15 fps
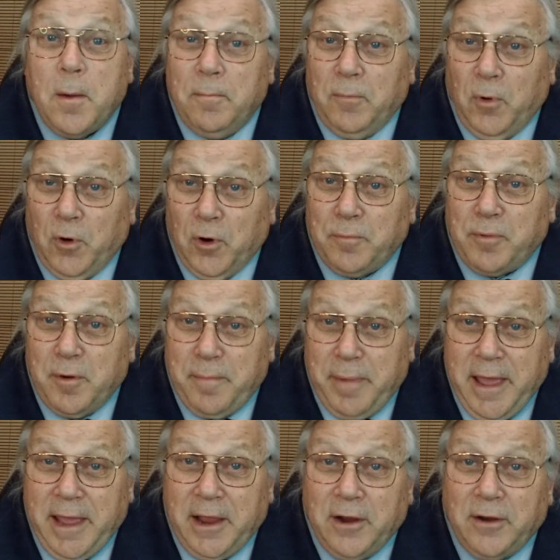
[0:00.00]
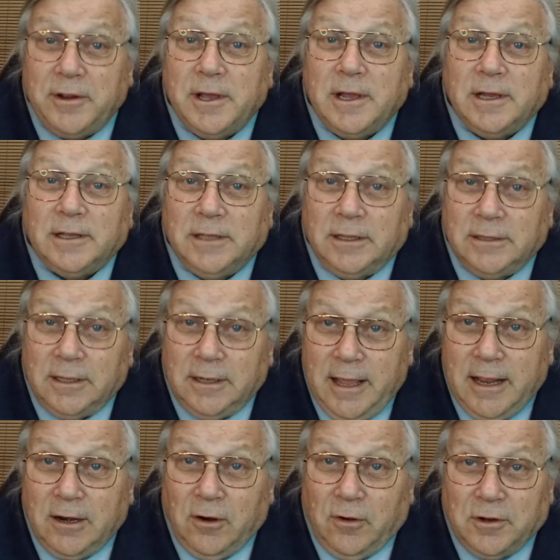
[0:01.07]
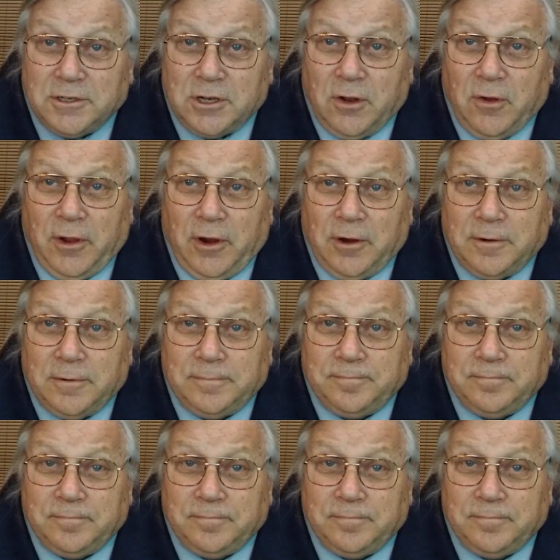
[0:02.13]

more prepared than the landlord's lawyer.